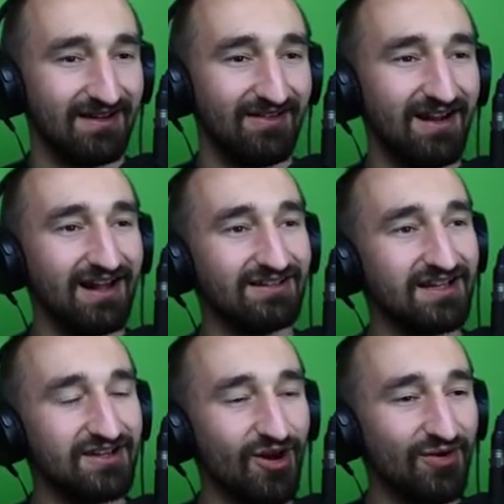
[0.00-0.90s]
All right, I'll
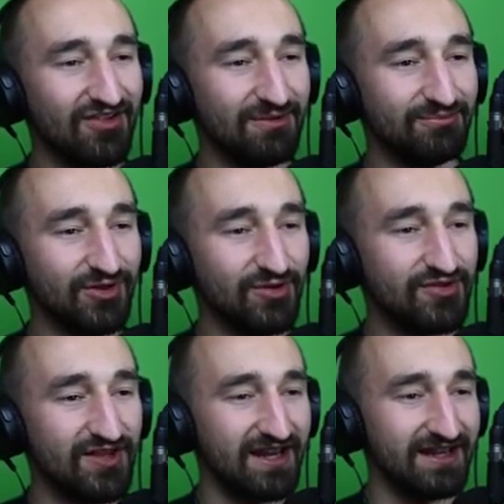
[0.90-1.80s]
let you know what's in Blue
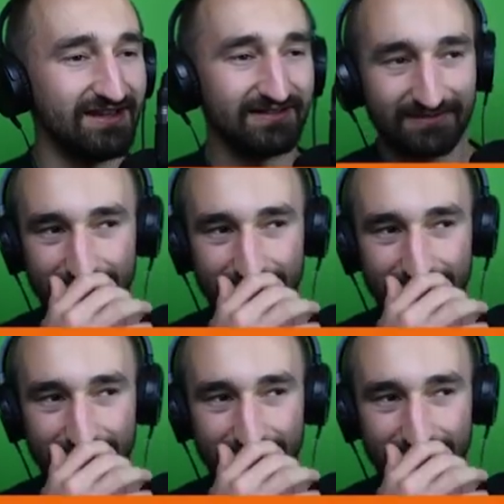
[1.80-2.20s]
City.